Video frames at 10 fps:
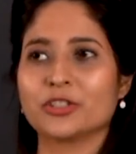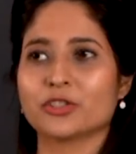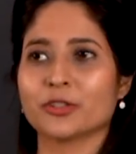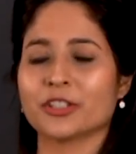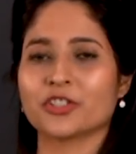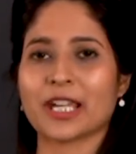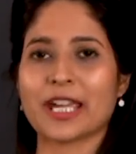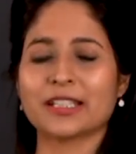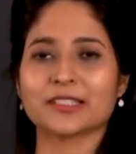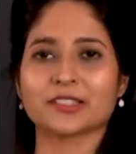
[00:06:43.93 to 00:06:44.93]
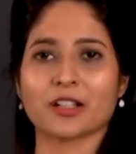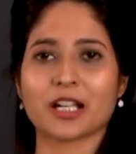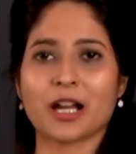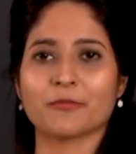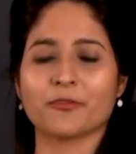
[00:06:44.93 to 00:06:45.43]
sure that your head does not
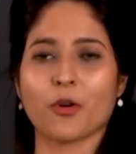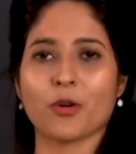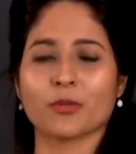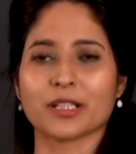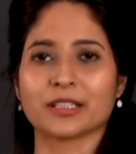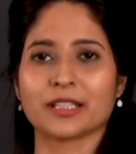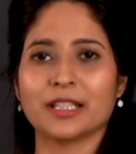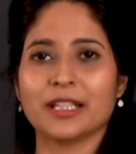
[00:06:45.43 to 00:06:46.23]
come forward